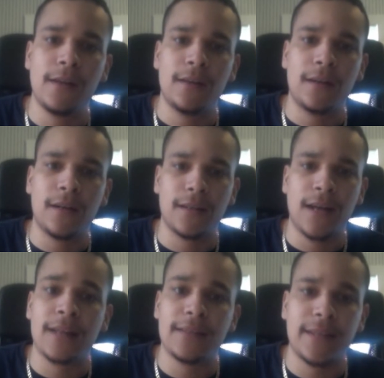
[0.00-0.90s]
uh,
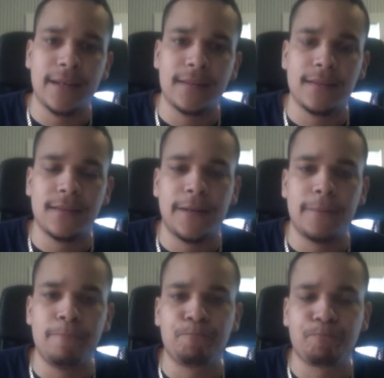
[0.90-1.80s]
context.
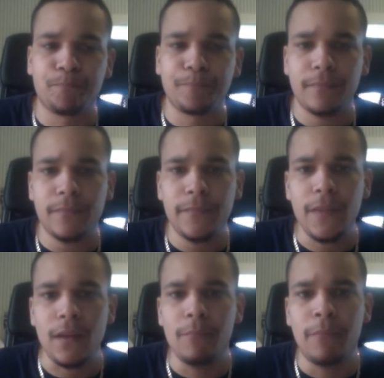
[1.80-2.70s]
Um,
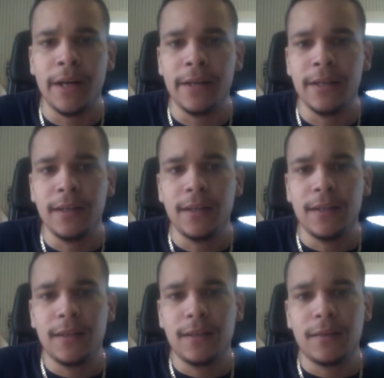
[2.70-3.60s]
but
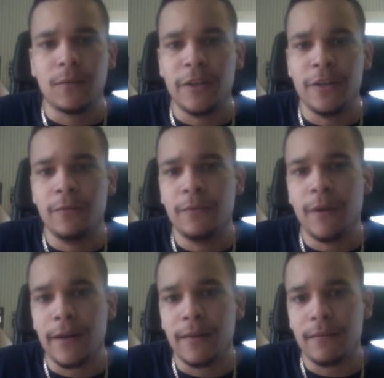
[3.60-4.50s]
when you
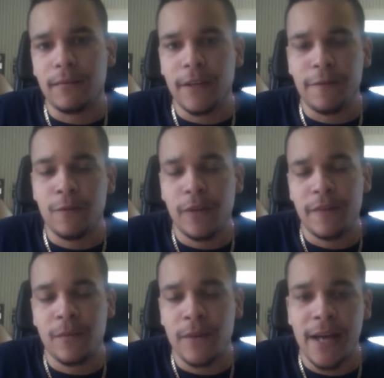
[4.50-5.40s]
not if you if
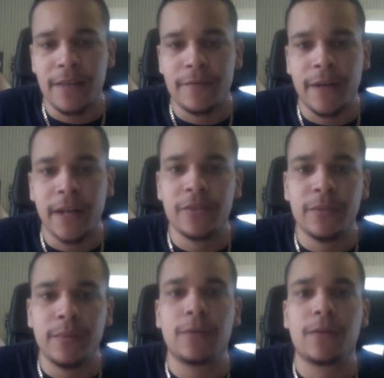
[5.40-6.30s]
someone asks for extra
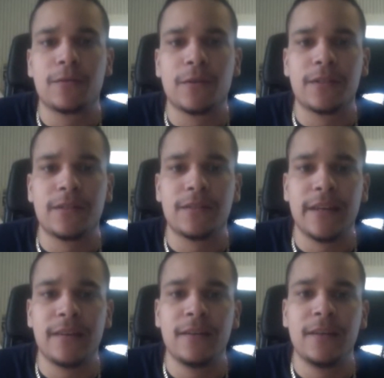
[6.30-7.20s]
biblical sources,
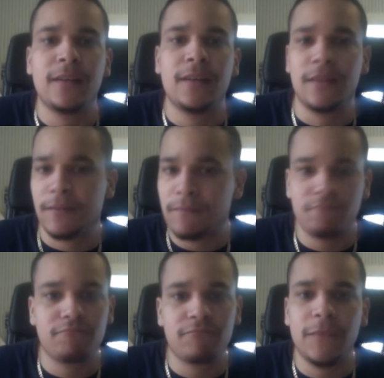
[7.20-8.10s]
then
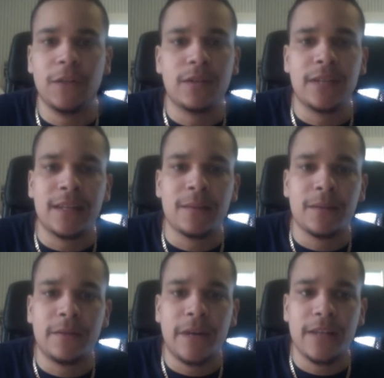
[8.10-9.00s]
you could take them to
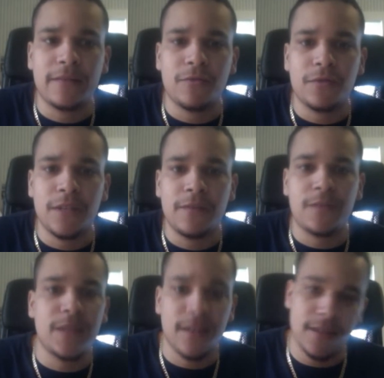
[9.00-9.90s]
the writings of Josephus
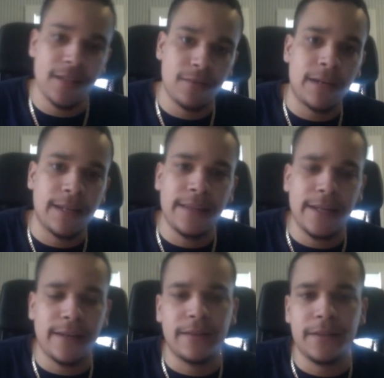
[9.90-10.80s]
because it's right
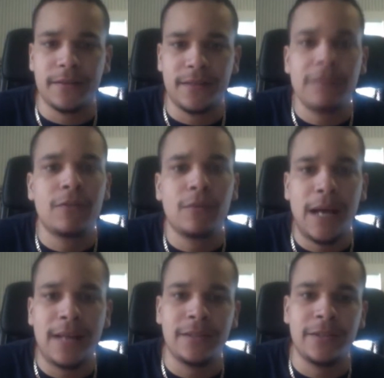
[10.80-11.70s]
there. There's several
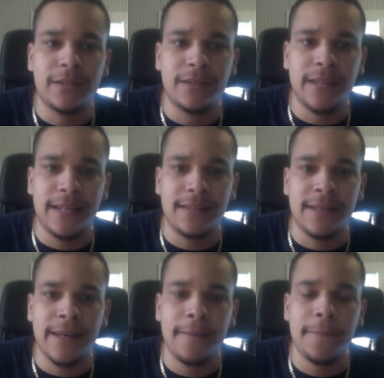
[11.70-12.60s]
passages that
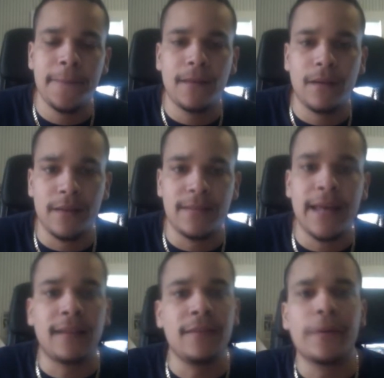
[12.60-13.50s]
say
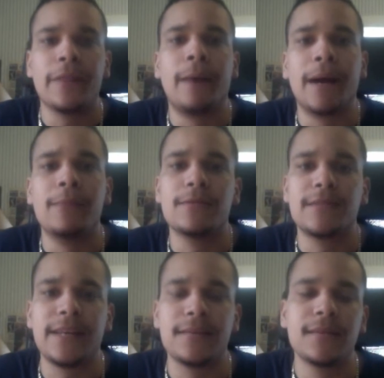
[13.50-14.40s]
exactly what the Bible
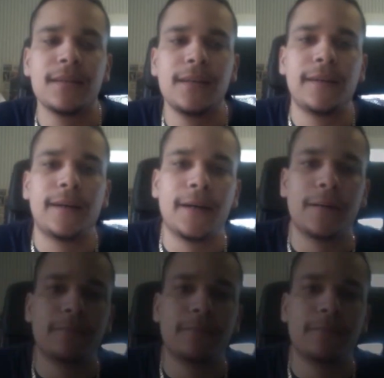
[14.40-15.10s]
says. Um,